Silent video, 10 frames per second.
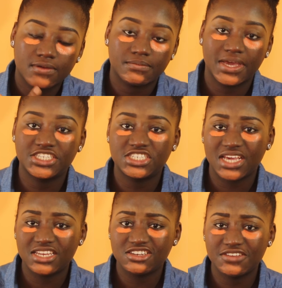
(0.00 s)
I don't
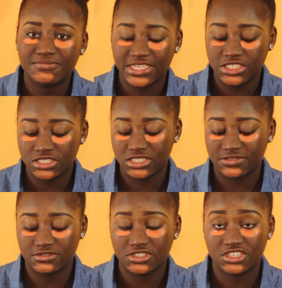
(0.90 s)
know if my chin is
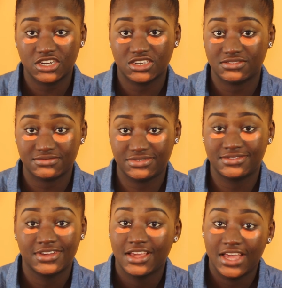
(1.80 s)
even dark.
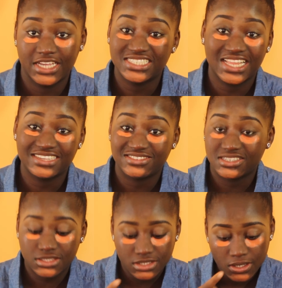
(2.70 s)
I just like
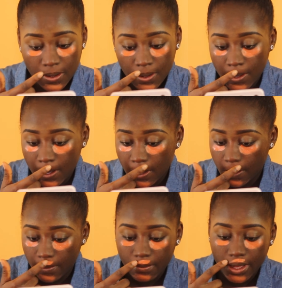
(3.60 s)
doing it.
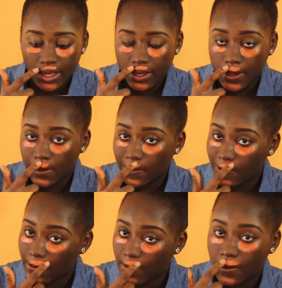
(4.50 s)
My
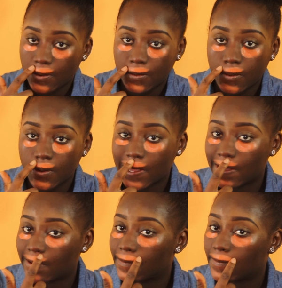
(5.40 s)

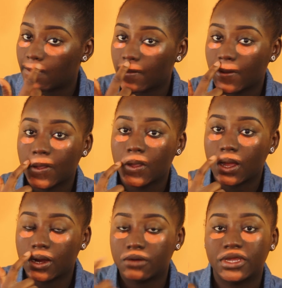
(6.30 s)
around
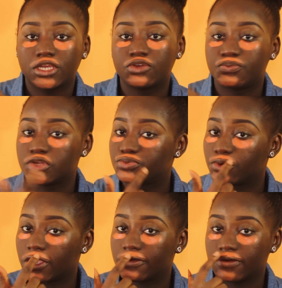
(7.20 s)
my cupid's
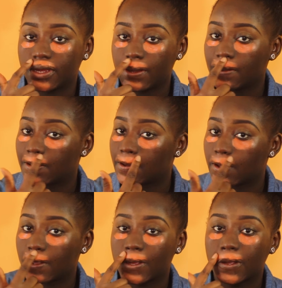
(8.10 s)
bow area,
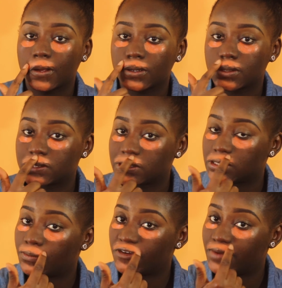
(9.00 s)
so the
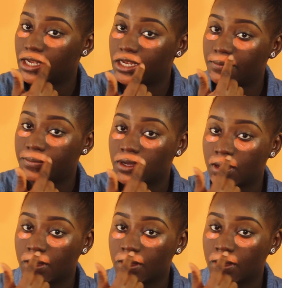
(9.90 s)
top of my lip,